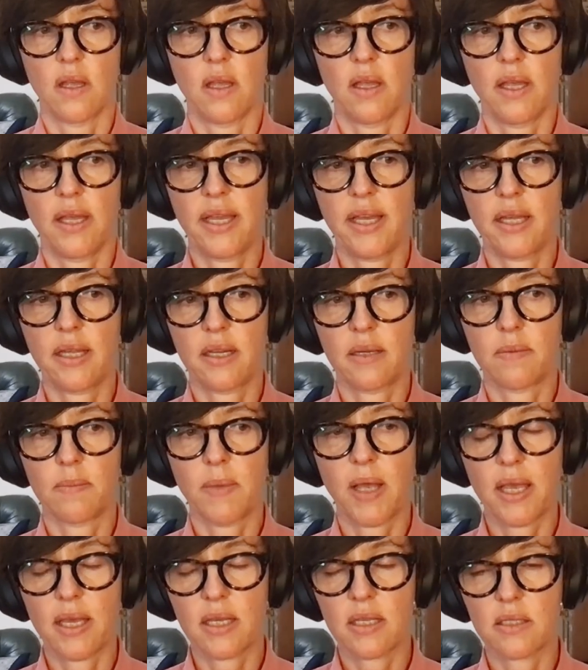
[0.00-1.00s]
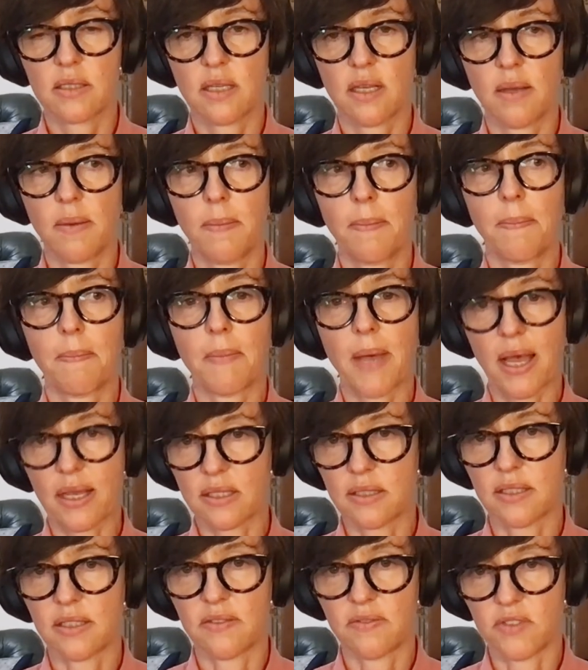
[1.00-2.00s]
It makes a
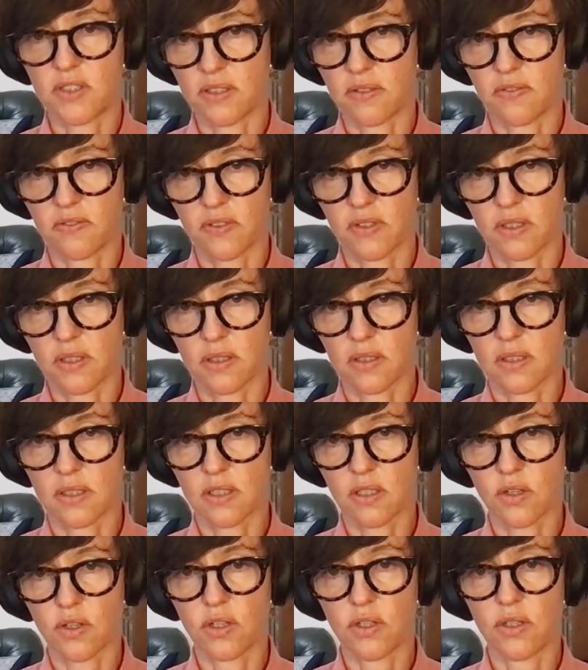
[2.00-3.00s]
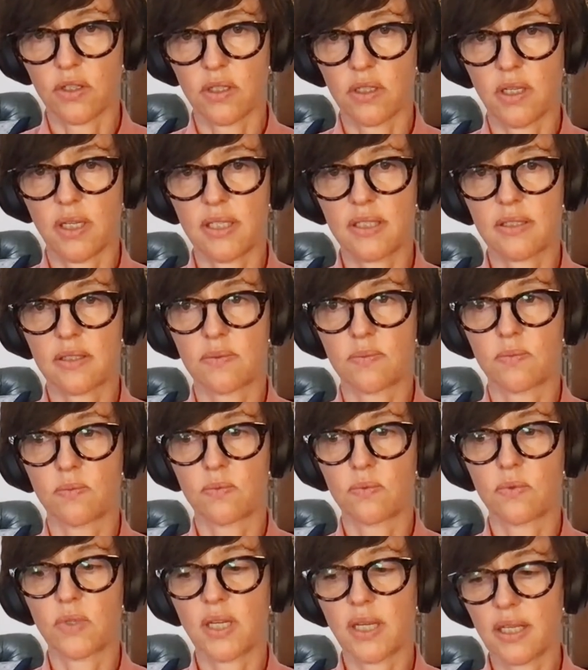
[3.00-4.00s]
massive difference. So it's
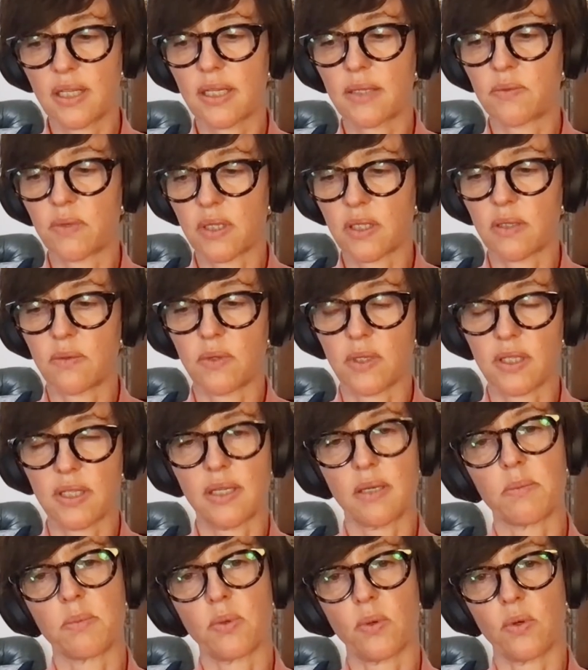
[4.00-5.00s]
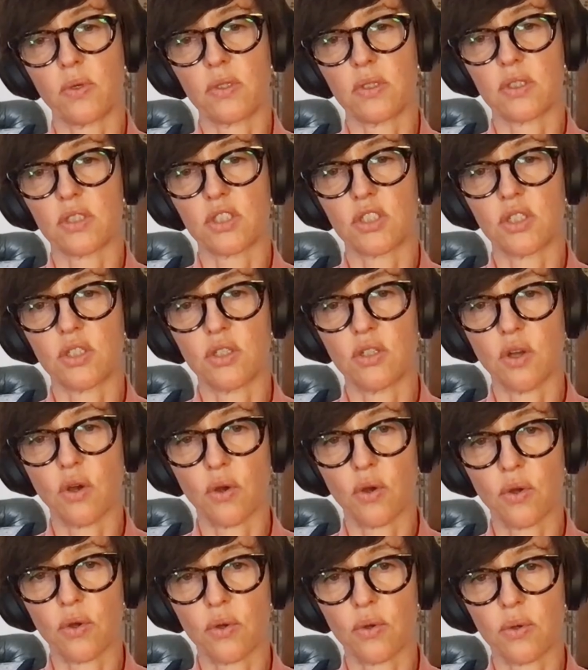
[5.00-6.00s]
really, really, really important to
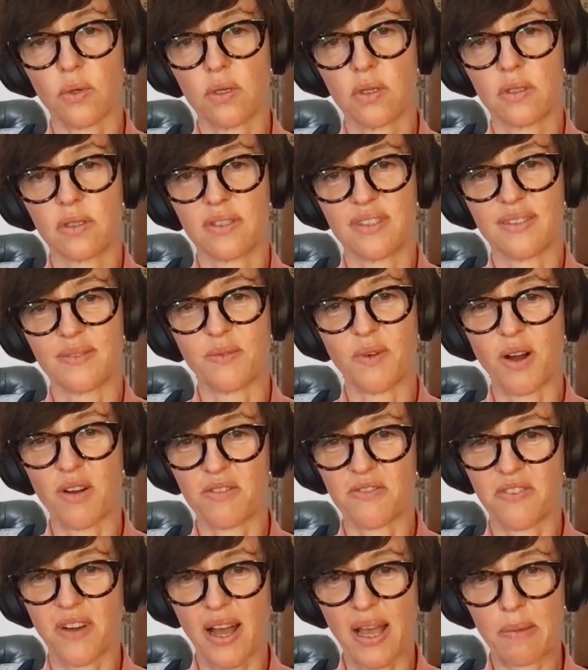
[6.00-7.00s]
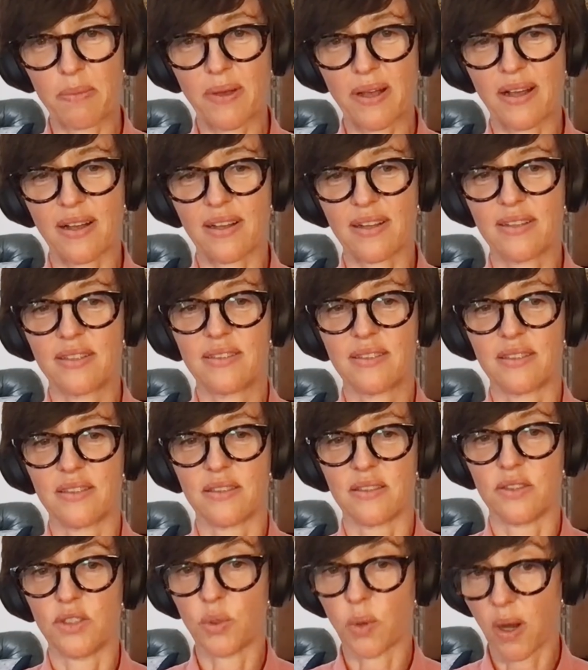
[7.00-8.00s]
know what fiber
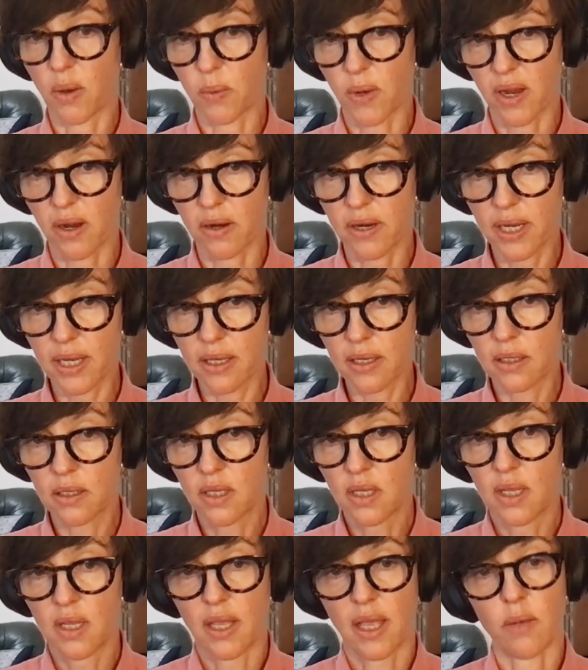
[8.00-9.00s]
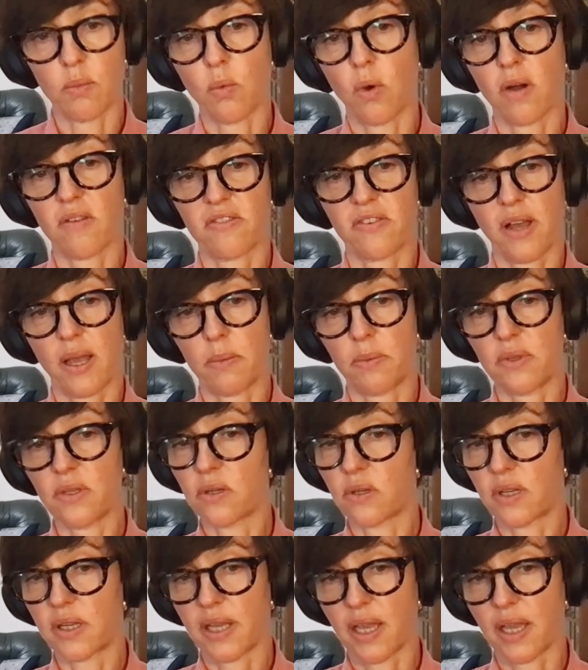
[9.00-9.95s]
you are wearing and what fiber you're